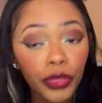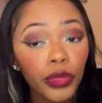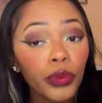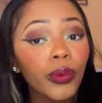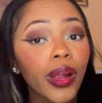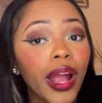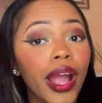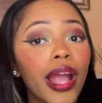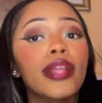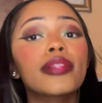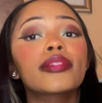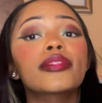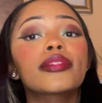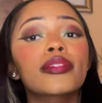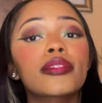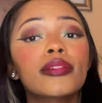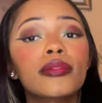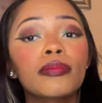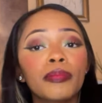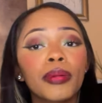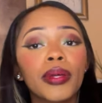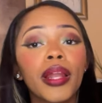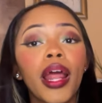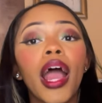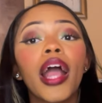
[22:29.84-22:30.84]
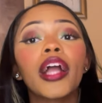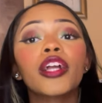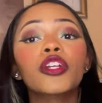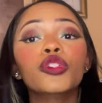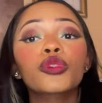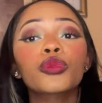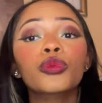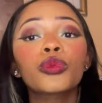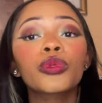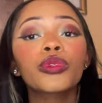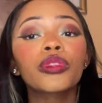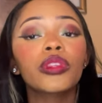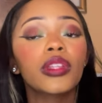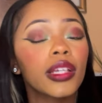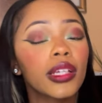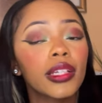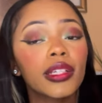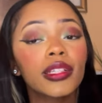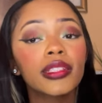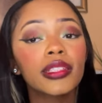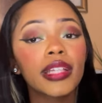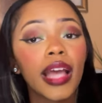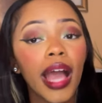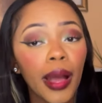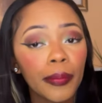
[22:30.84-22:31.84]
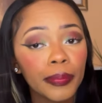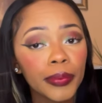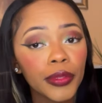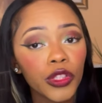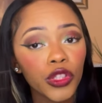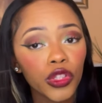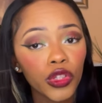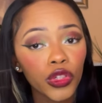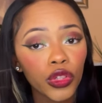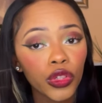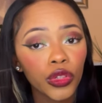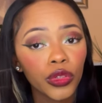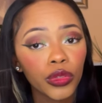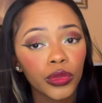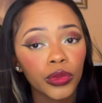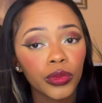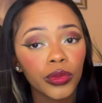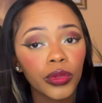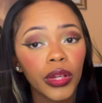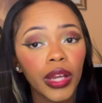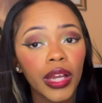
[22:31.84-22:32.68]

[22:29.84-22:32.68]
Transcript: threats, but actual things happen to you,